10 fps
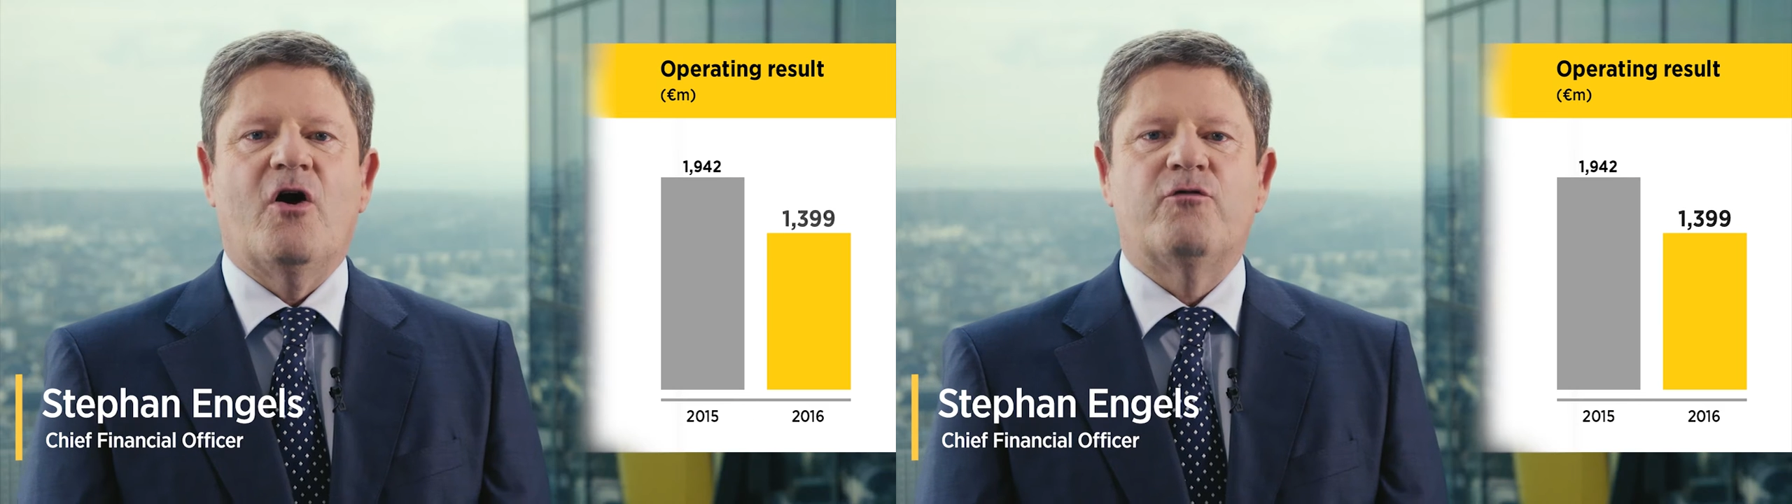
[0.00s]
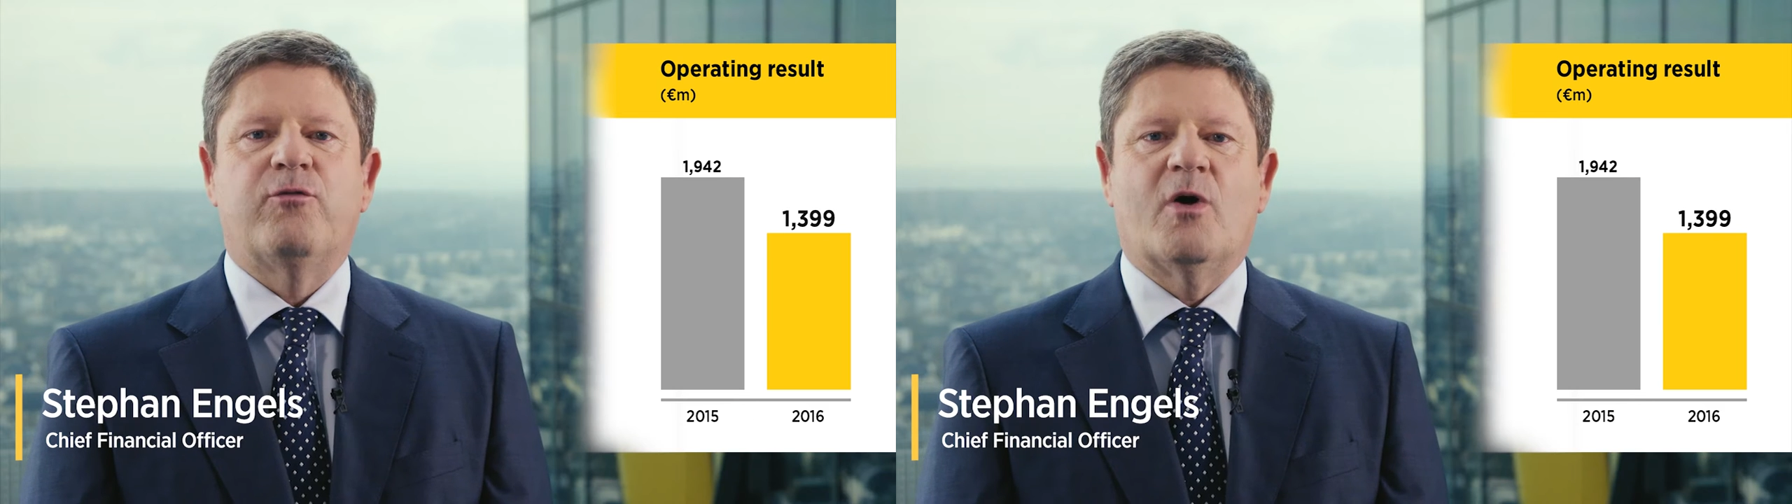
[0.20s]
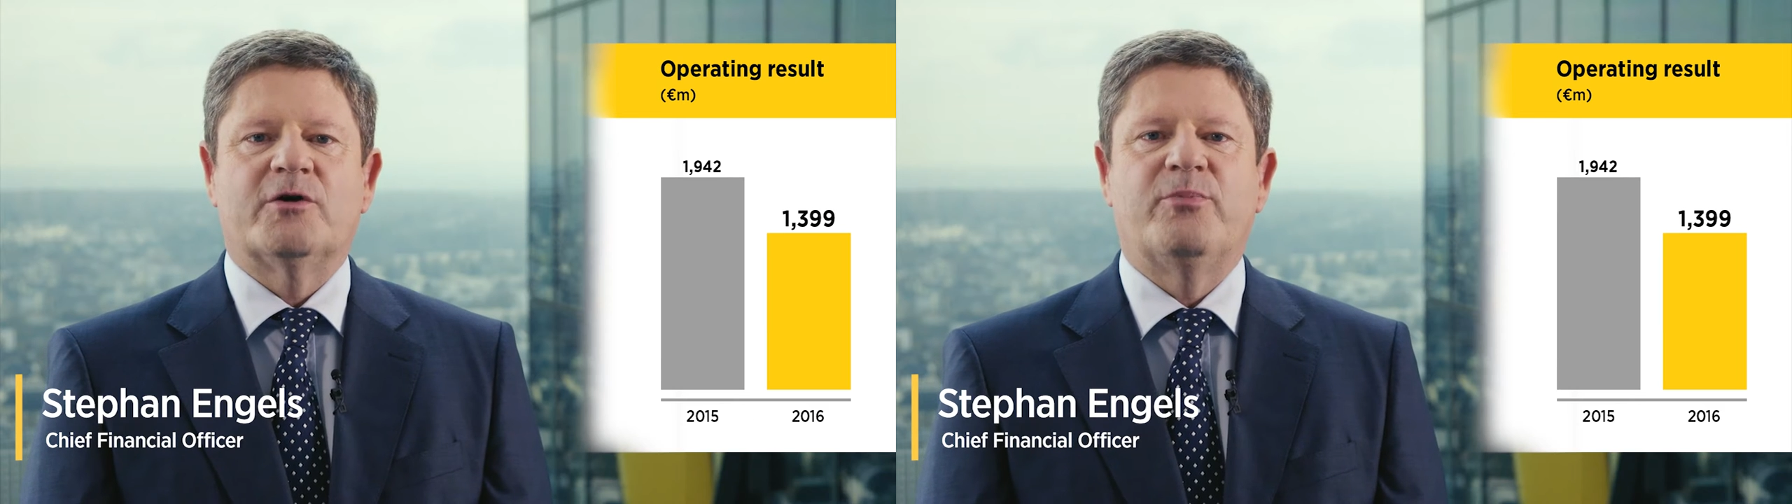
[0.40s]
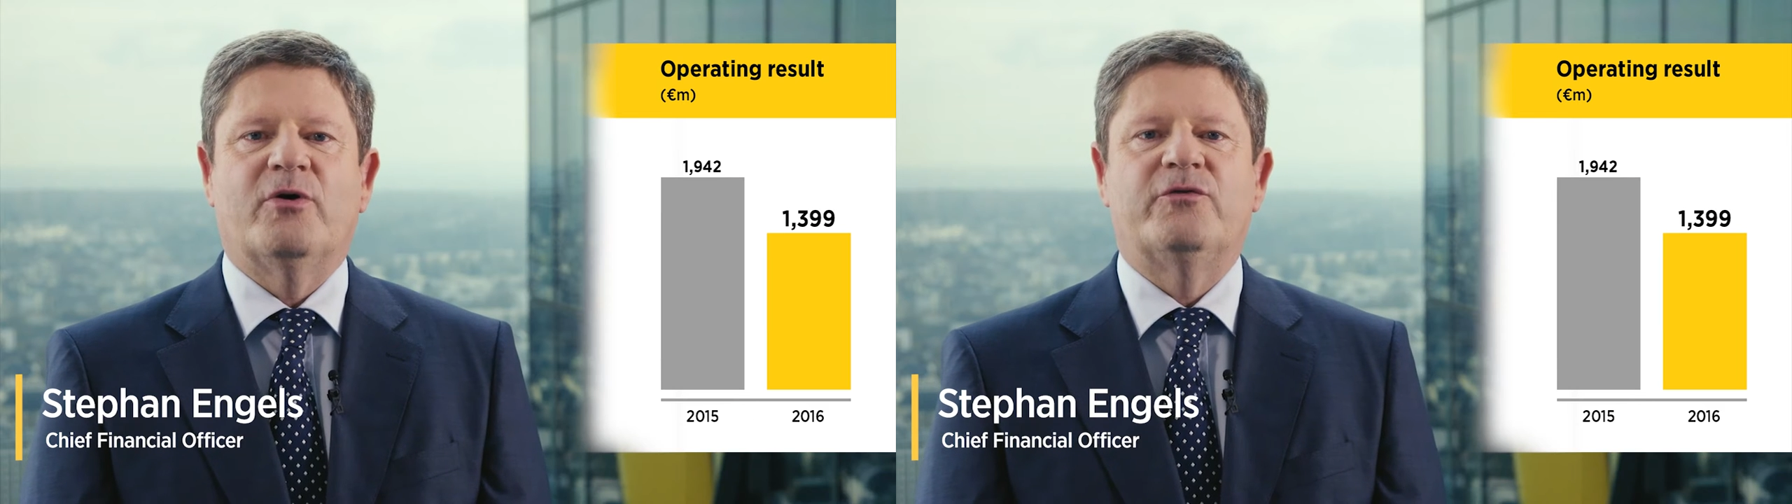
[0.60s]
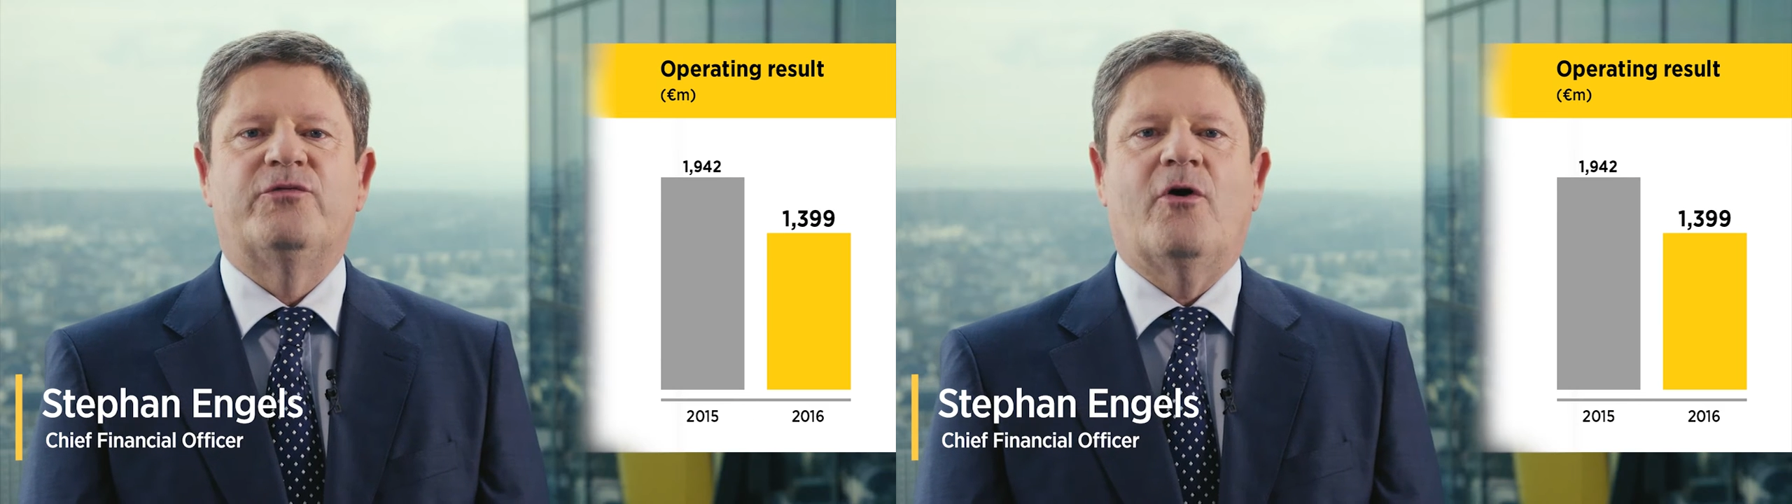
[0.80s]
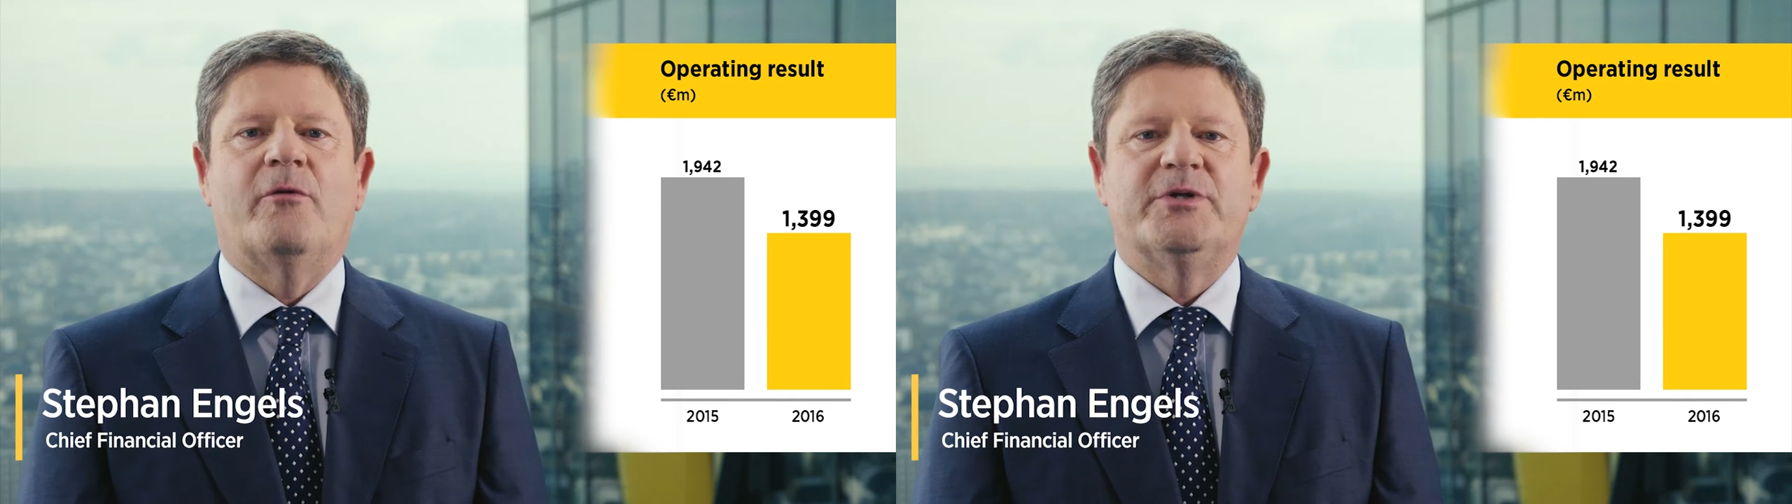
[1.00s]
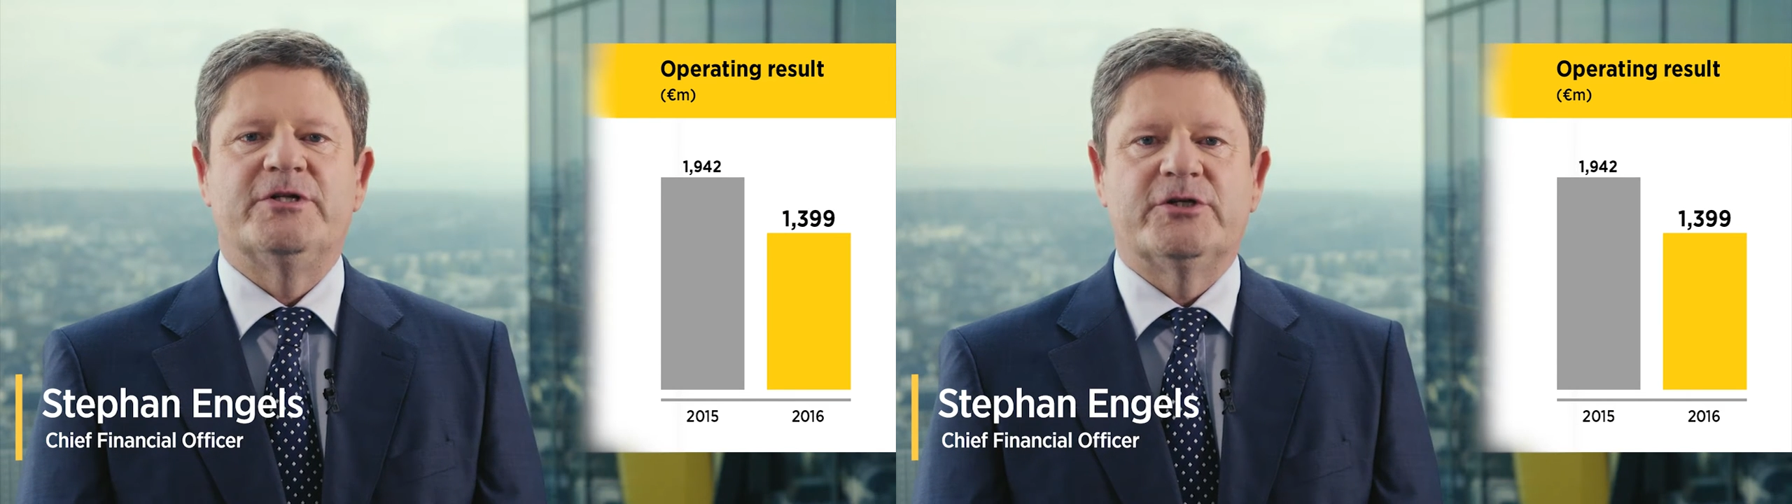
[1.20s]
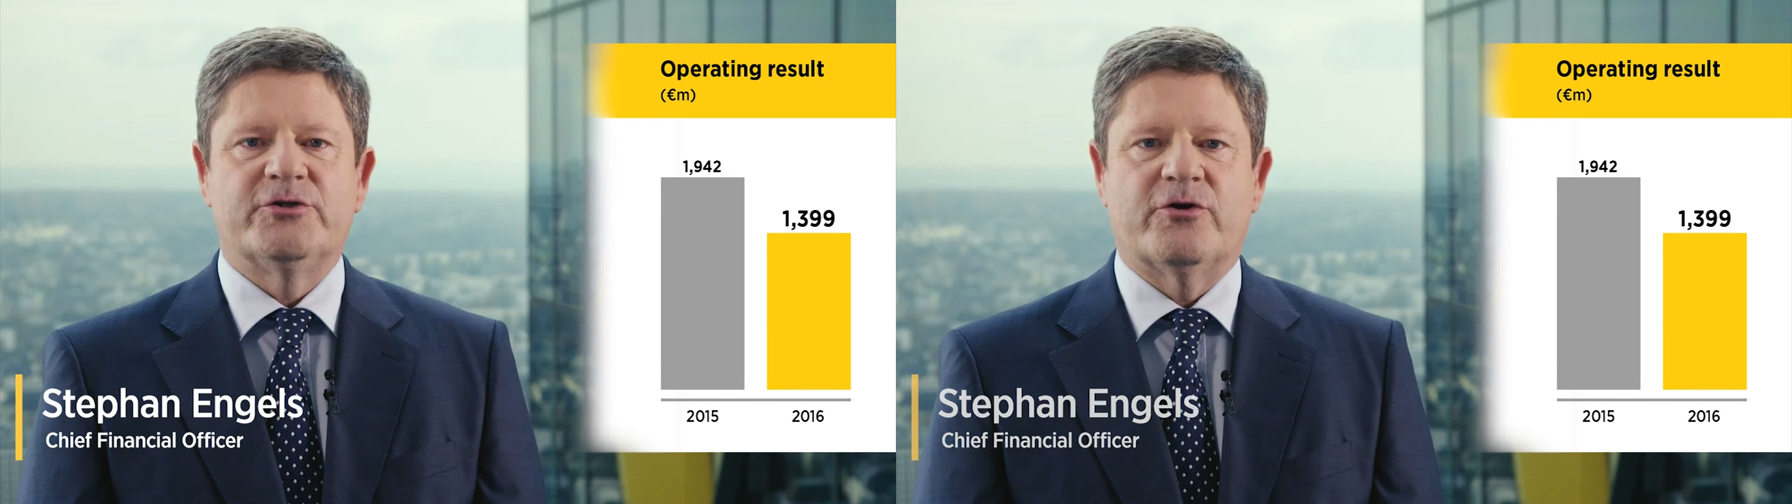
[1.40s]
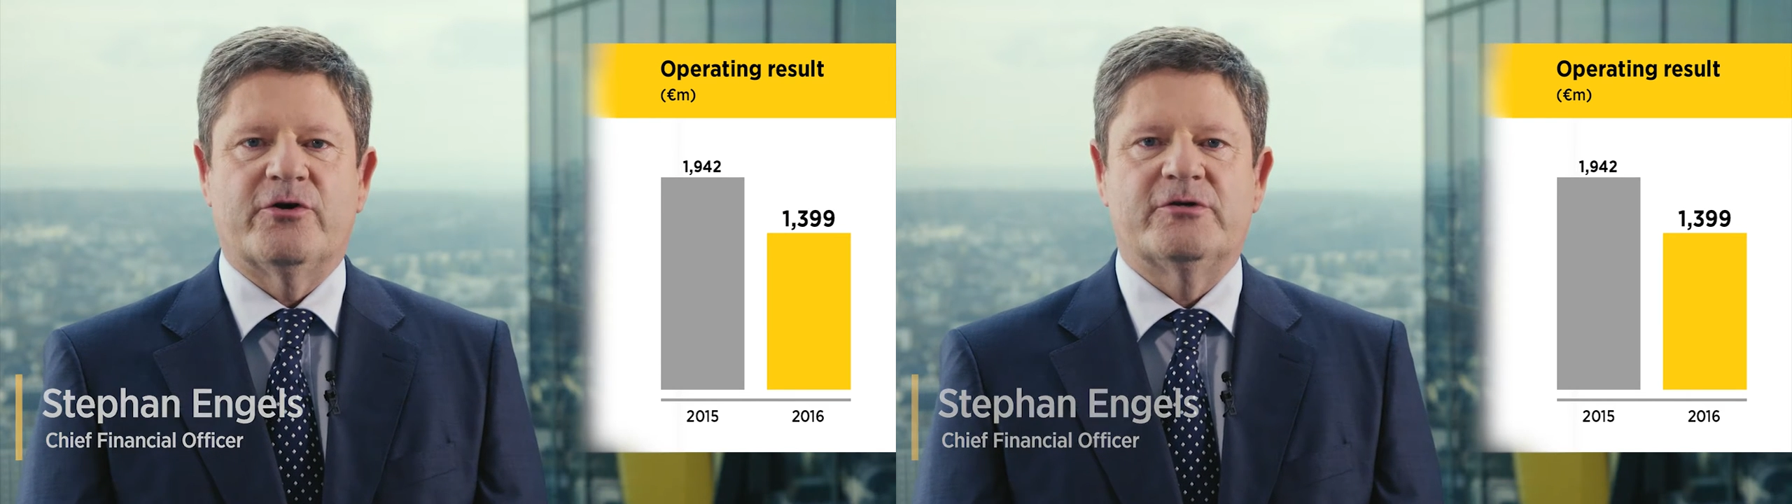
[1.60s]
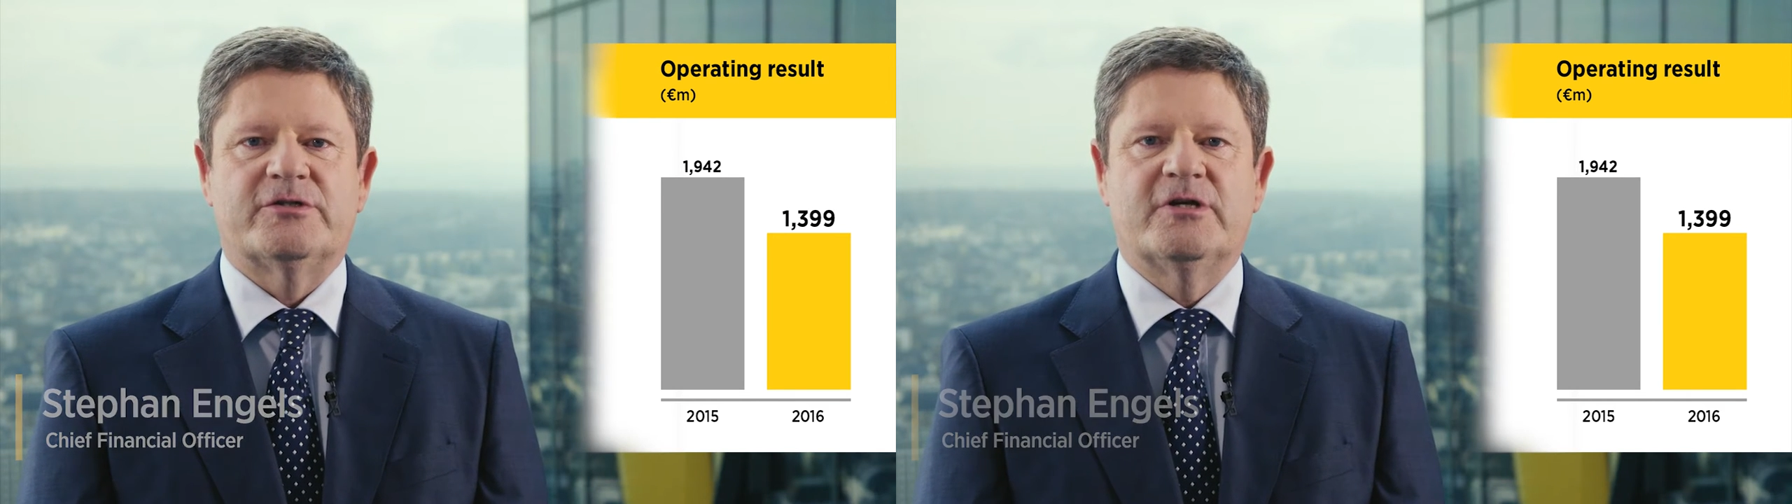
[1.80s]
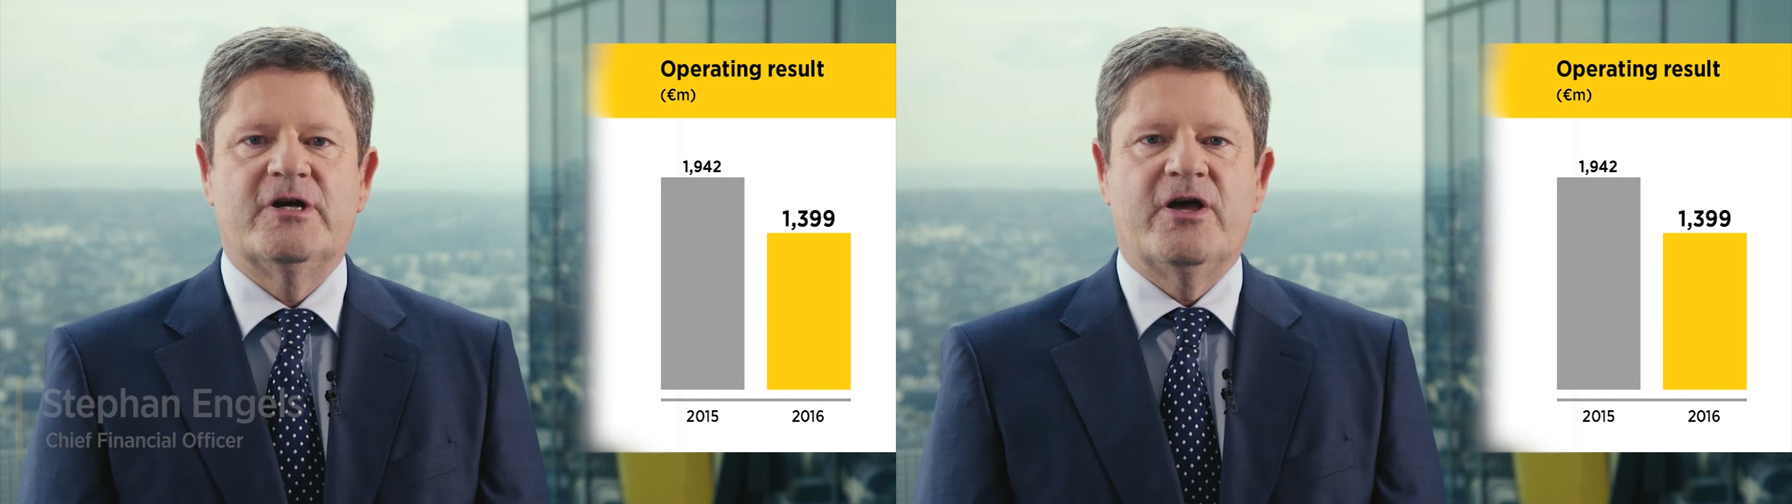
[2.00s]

of 1.4 billion euros